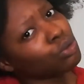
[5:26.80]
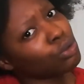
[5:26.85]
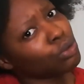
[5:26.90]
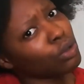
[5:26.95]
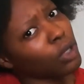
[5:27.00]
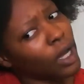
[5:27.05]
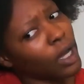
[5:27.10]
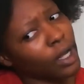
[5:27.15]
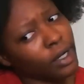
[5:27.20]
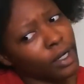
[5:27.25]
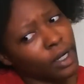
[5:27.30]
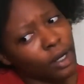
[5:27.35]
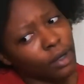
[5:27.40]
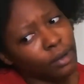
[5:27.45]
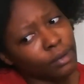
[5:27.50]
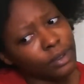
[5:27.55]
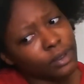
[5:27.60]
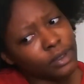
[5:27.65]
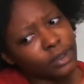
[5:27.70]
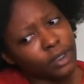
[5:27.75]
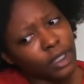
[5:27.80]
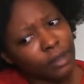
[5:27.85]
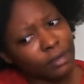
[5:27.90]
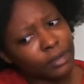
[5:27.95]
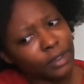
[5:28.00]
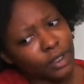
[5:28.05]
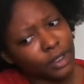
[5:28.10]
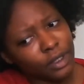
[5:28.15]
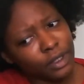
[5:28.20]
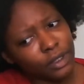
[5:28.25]
almost 6.
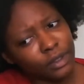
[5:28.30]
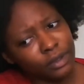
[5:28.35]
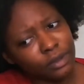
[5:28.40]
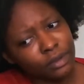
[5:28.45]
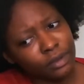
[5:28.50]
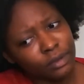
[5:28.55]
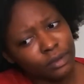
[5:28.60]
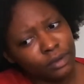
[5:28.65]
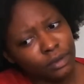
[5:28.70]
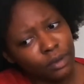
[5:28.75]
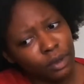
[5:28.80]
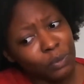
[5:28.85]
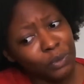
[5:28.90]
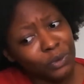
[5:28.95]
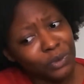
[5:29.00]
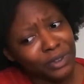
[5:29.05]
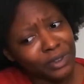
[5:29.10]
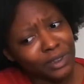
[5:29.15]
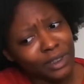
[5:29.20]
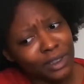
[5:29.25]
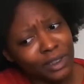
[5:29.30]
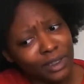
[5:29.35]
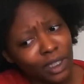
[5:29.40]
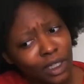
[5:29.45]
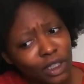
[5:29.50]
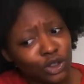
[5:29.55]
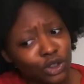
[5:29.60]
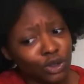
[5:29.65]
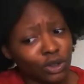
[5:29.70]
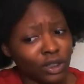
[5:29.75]
Actually it's
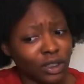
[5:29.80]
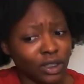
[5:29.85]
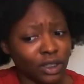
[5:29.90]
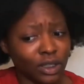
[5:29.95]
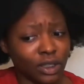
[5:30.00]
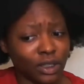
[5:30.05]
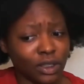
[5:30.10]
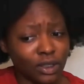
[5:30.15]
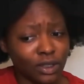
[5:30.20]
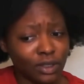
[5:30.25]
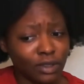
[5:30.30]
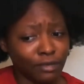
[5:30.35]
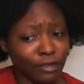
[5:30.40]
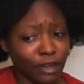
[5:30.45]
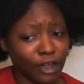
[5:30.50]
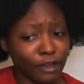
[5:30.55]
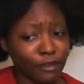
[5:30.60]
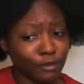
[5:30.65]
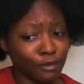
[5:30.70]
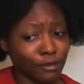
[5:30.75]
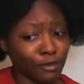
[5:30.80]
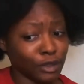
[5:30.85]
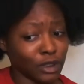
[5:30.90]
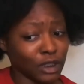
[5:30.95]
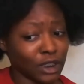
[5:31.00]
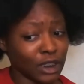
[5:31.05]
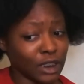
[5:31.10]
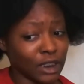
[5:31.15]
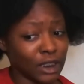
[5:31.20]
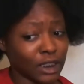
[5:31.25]
5:47, 48, yeah,
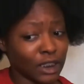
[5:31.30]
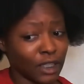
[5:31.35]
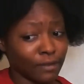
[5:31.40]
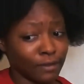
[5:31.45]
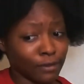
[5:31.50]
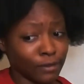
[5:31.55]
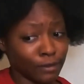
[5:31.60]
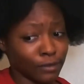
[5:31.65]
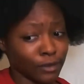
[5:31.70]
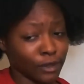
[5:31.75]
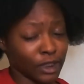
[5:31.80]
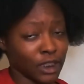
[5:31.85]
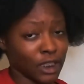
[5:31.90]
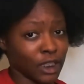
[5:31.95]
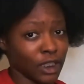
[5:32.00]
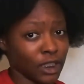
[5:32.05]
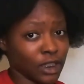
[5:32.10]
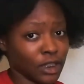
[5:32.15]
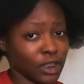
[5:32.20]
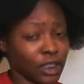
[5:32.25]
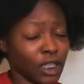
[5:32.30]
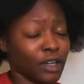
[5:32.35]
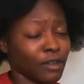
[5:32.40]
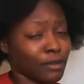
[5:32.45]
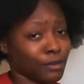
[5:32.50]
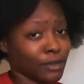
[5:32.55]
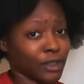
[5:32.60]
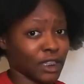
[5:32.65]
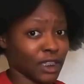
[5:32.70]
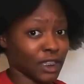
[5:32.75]
47. It's 5:47.
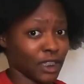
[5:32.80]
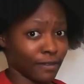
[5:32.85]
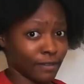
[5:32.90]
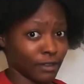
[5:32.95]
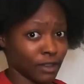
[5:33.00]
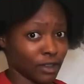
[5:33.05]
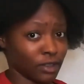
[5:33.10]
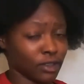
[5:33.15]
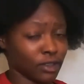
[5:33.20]
So